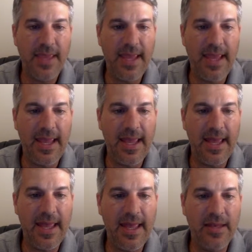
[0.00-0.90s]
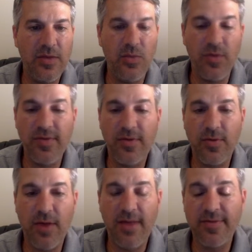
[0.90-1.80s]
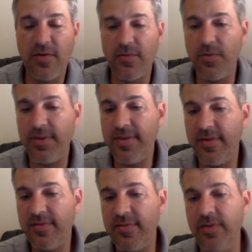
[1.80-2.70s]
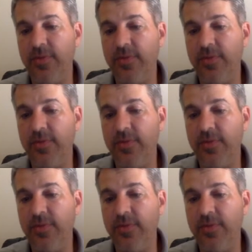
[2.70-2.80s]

And you will see crossover with this too.